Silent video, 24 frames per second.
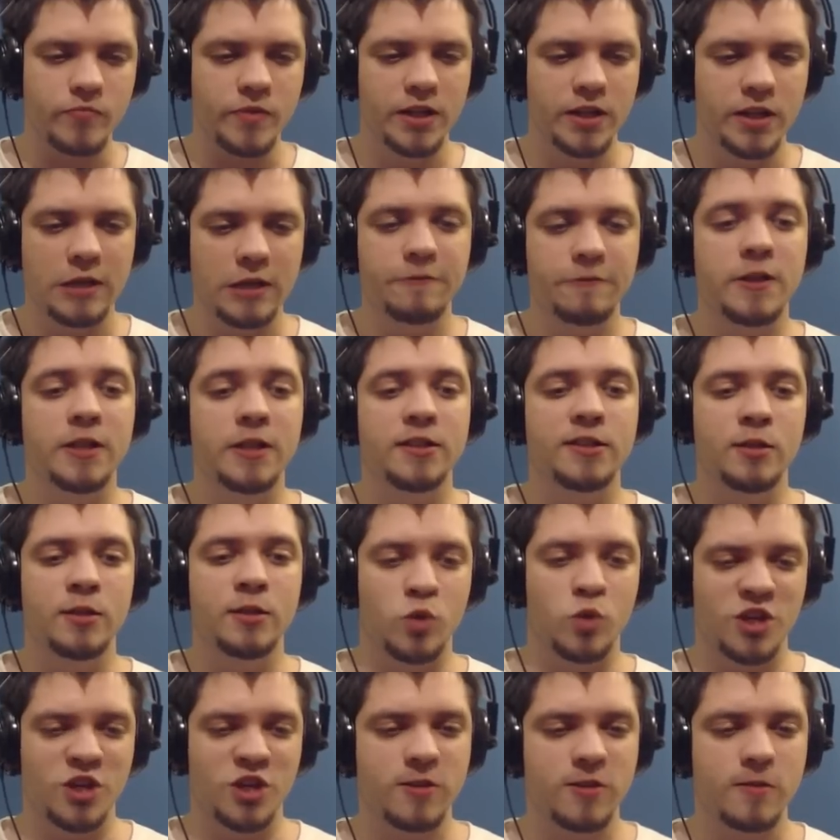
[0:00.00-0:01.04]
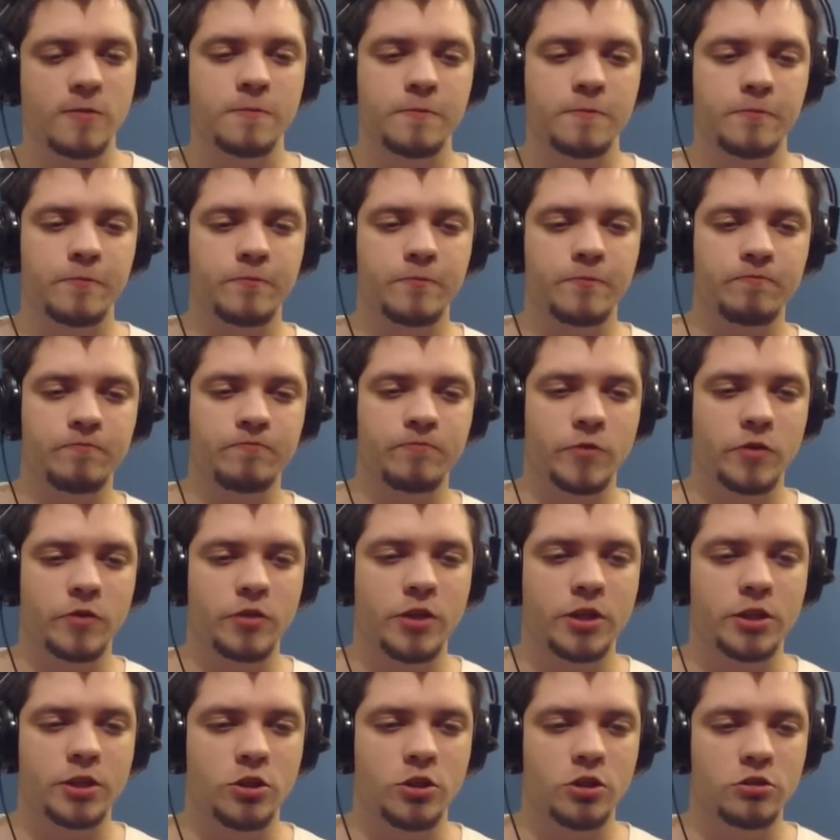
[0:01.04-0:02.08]
Definitely worth.
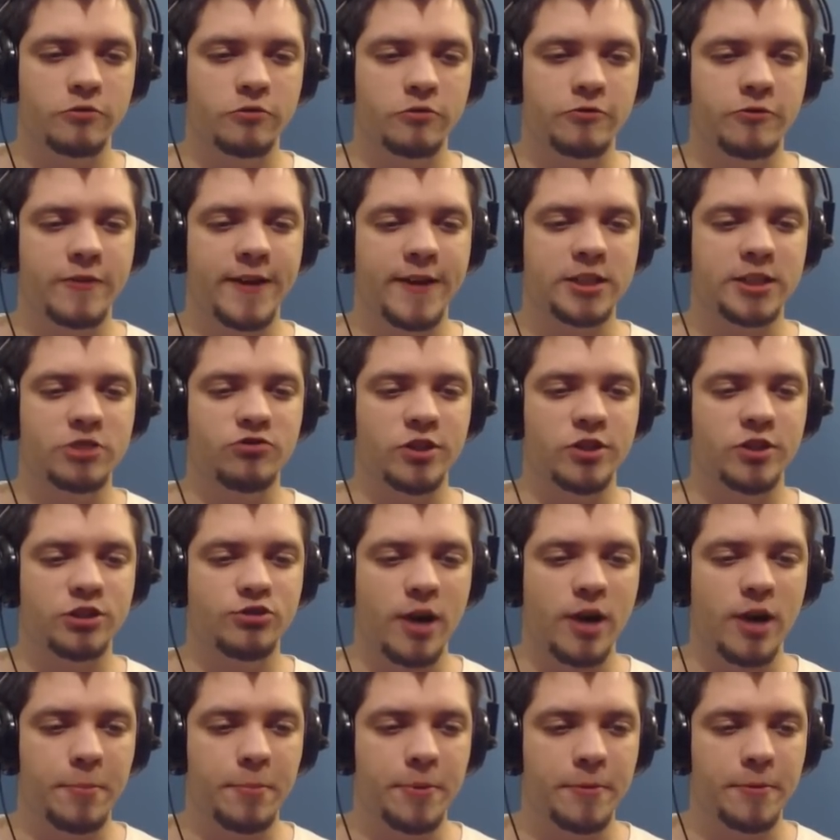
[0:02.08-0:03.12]
Get a lot of extra scrap.